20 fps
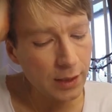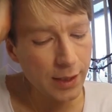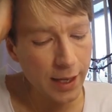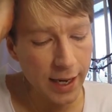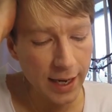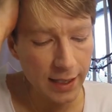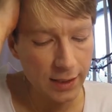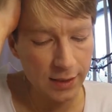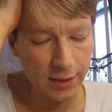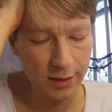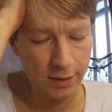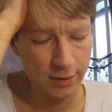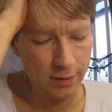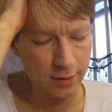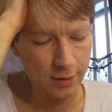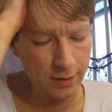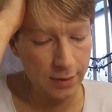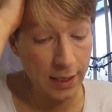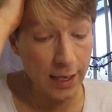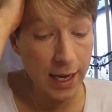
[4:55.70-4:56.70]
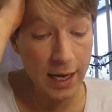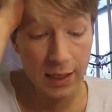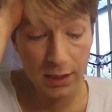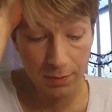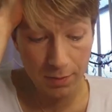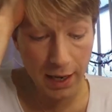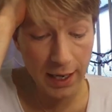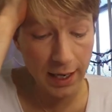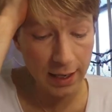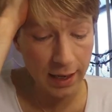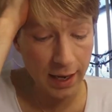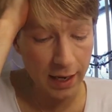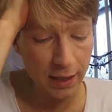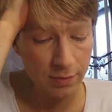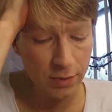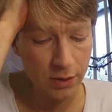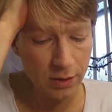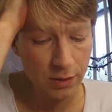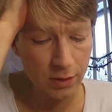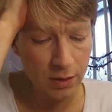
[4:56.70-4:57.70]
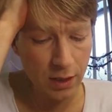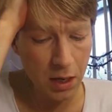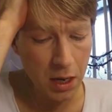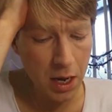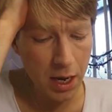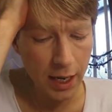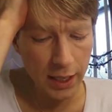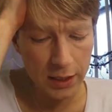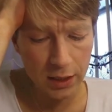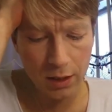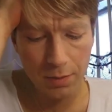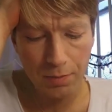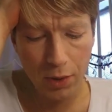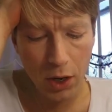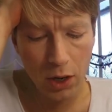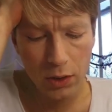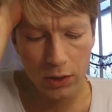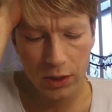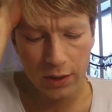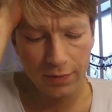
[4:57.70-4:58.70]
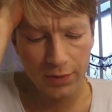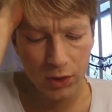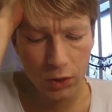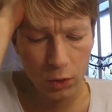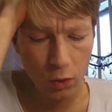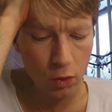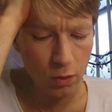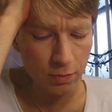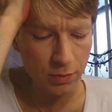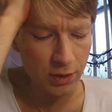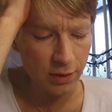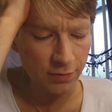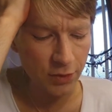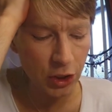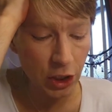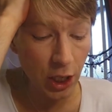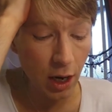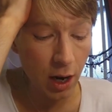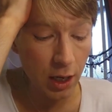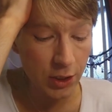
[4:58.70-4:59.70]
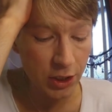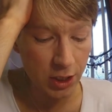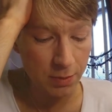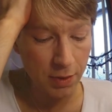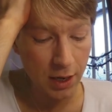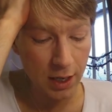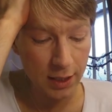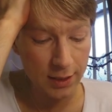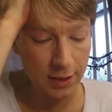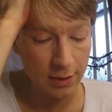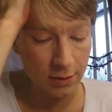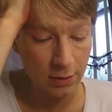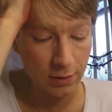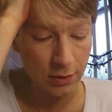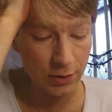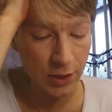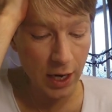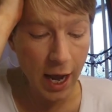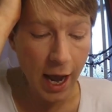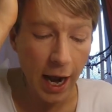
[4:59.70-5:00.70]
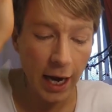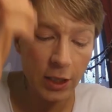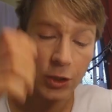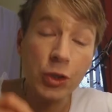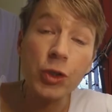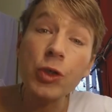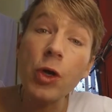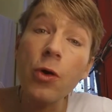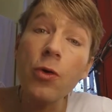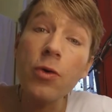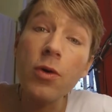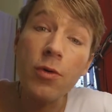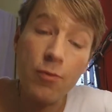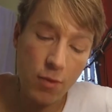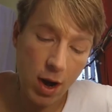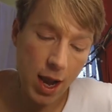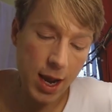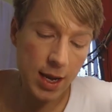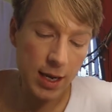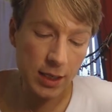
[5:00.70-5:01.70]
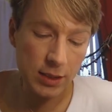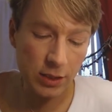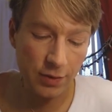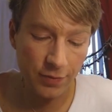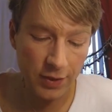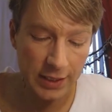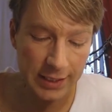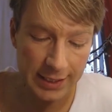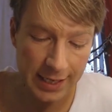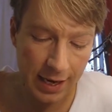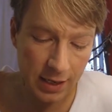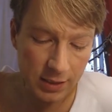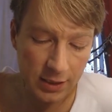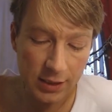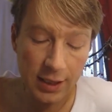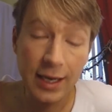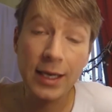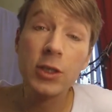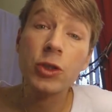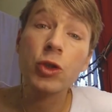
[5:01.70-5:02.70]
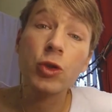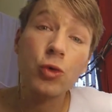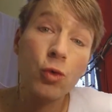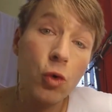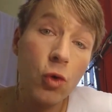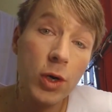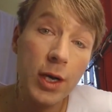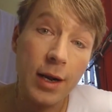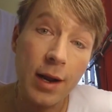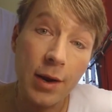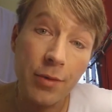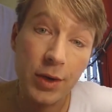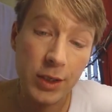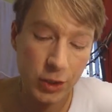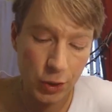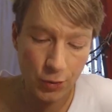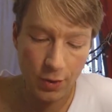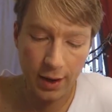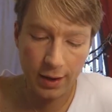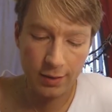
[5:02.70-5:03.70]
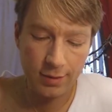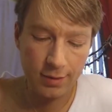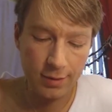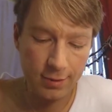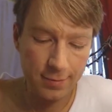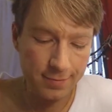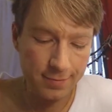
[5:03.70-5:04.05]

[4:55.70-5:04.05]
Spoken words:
Yes, it has many names. It's composed of storms of charged particles and solar rays of intense and extraordinary strength.